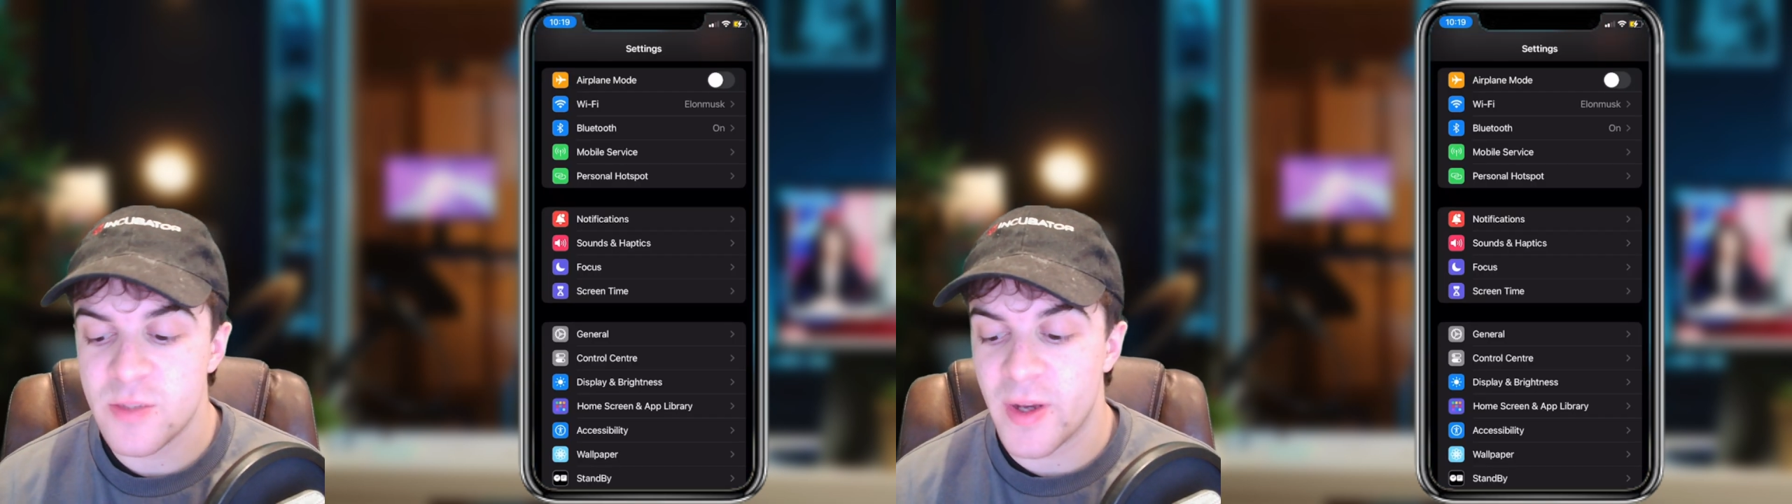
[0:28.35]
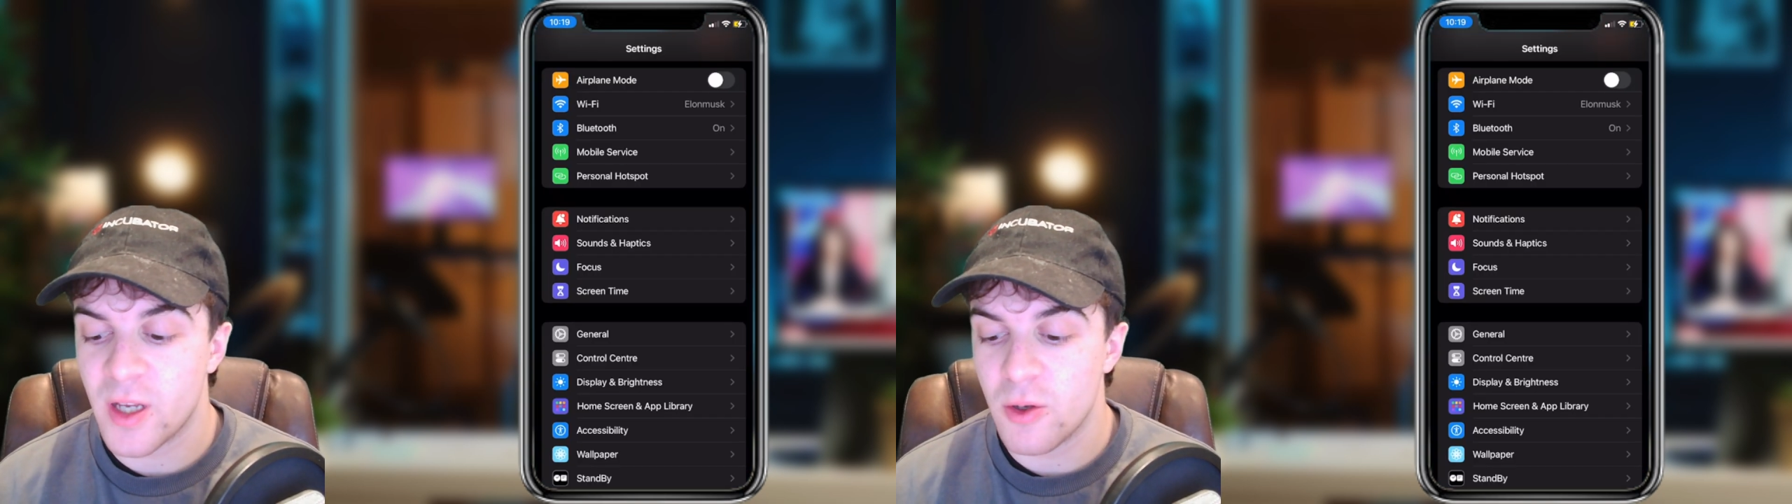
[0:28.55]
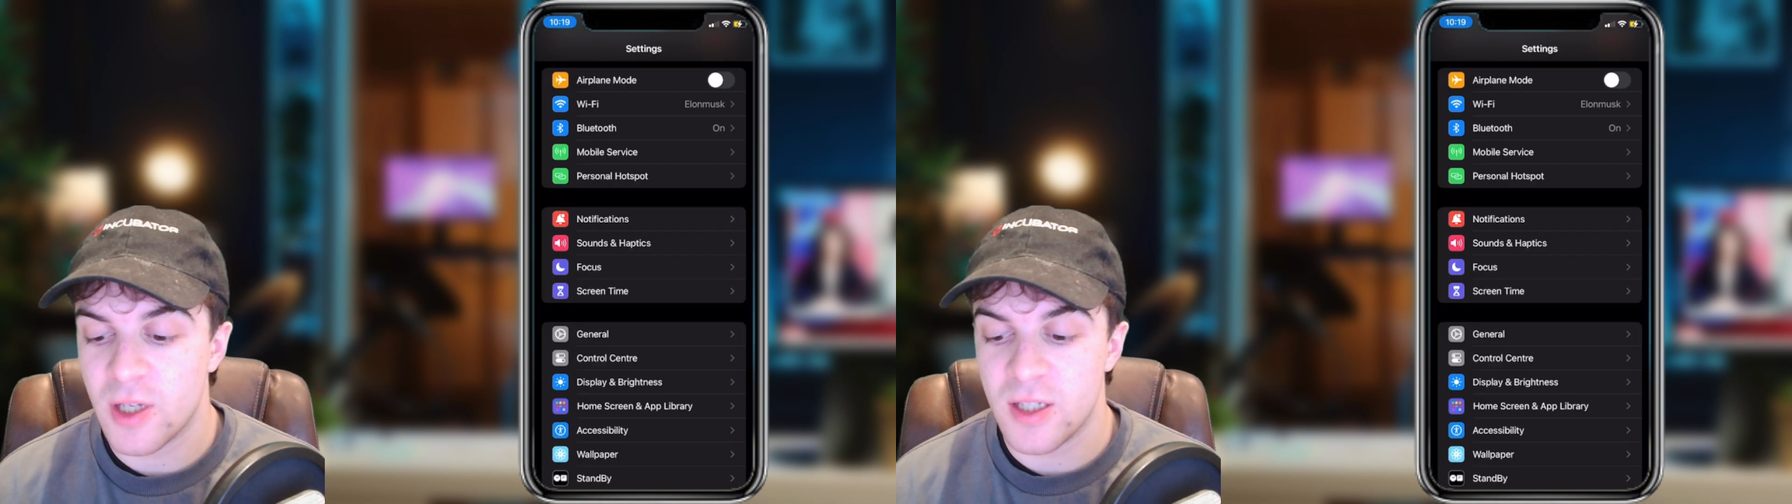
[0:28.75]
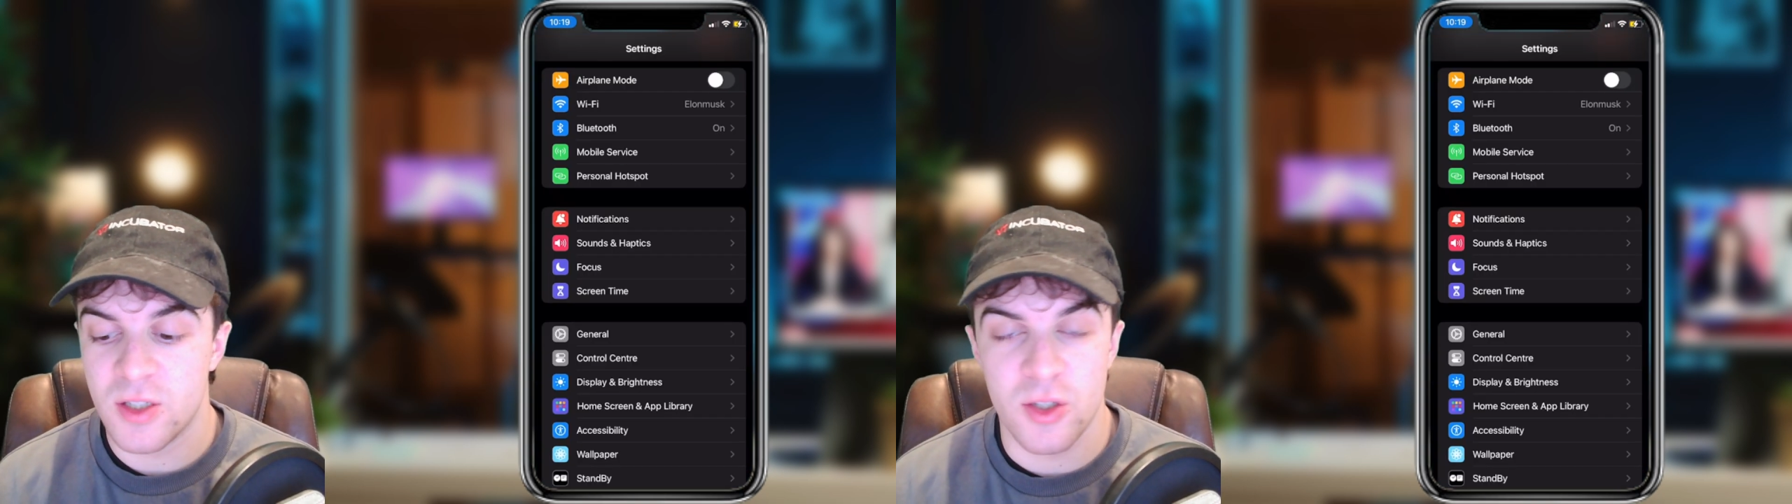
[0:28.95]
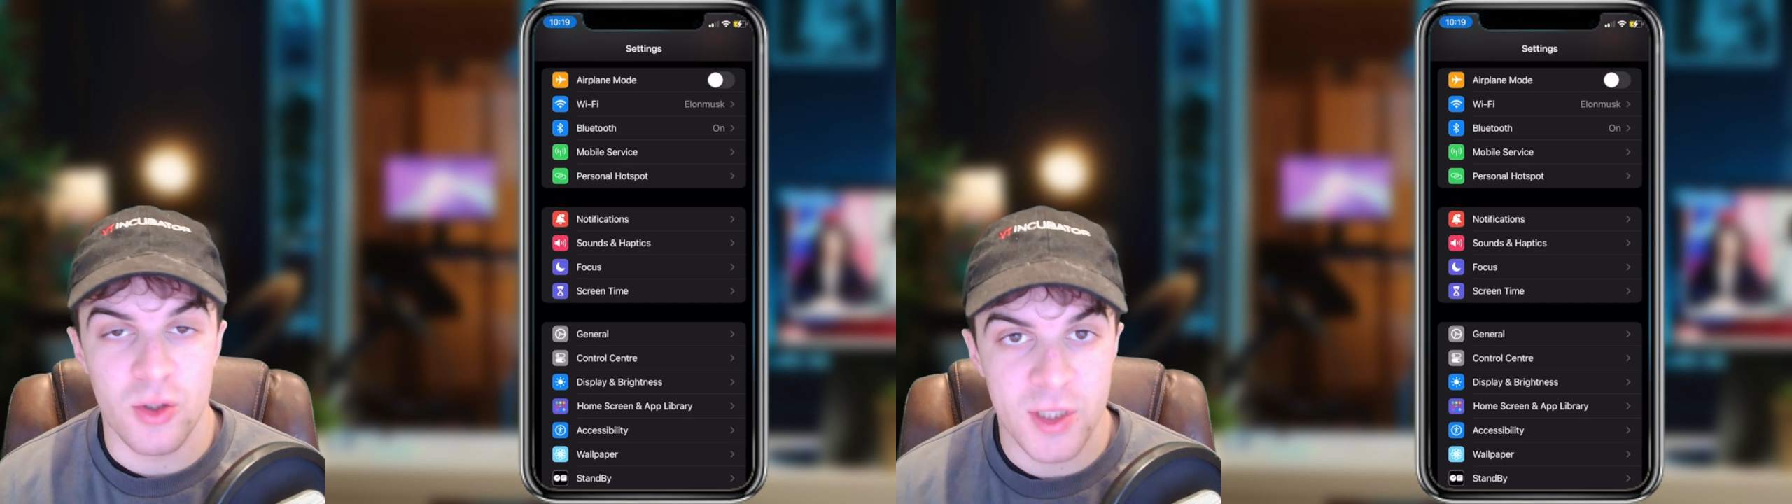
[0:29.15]
is by going
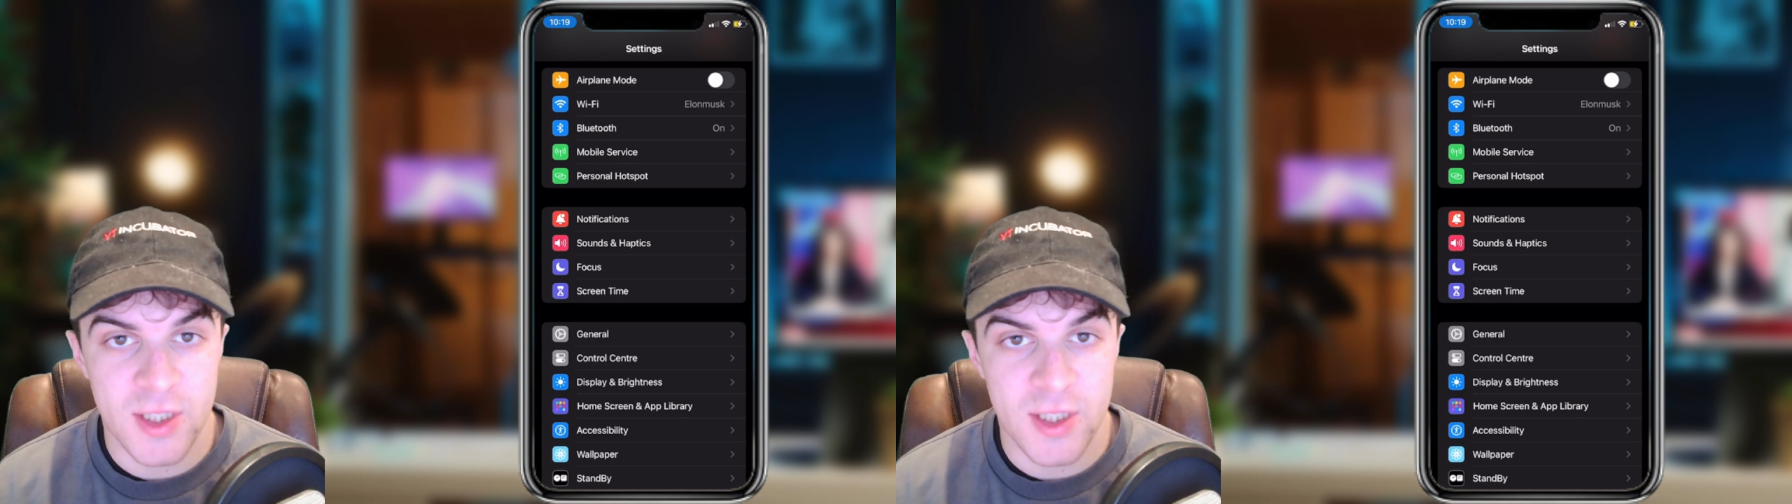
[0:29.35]
into your